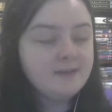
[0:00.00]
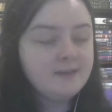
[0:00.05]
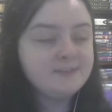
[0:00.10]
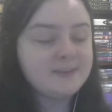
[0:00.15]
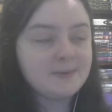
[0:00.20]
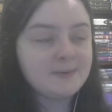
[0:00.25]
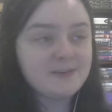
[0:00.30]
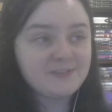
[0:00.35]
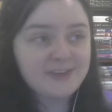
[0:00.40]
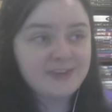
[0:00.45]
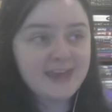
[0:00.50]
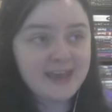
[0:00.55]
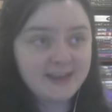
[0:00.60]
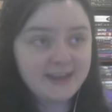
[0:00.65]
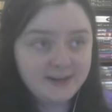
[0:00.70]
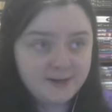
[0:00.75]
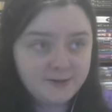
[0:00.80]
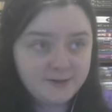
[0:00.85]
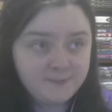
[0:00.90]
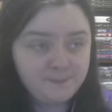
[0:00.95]
Then we have
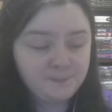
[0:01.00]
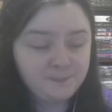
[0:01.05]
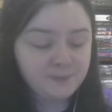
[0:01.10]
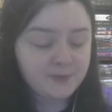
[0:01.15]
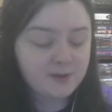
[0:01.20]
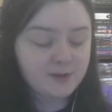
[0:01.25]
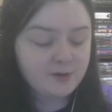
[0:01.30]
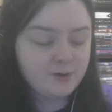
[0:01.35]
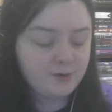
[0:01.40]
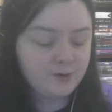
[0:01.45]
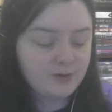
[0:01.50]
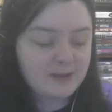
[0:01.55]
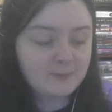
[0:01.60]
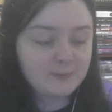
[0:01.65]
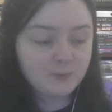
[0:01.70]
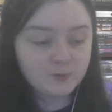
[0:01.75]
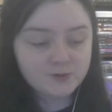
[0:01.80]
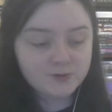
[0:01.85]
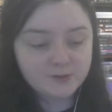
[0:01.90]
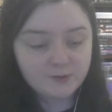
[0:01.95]
Kanan, who I'm
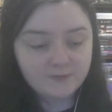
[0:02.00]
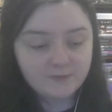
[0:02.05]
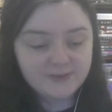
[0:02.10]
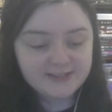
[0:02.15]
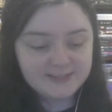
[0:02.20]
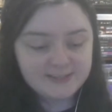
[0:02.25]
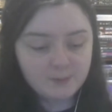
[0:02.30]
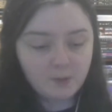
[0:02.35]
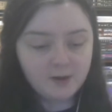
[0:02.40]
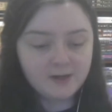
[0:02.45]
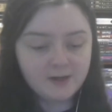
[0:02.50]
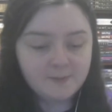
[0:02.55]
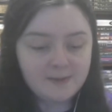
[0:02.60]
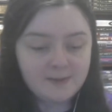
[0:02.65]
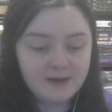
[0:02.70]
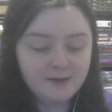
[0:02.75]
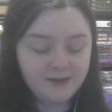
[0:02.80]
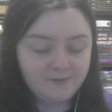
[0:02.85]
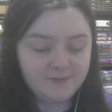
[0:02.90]
also obviously worried about,